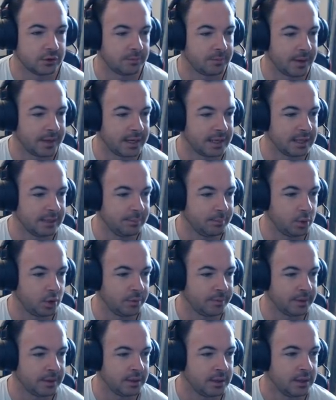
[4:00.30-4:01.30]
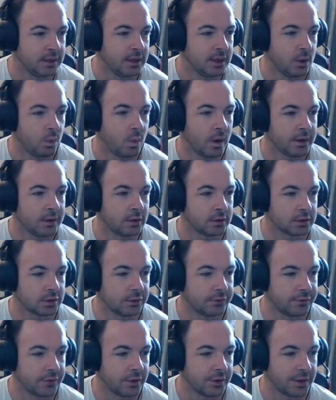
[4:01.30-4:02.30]
of my hidden deployment. 1 Nocta
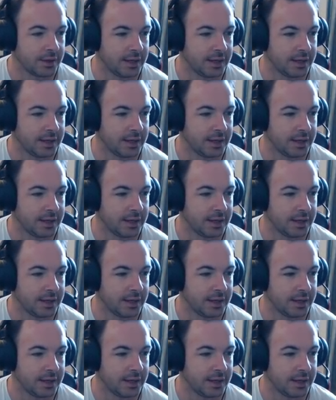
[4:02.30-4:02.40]
4 on the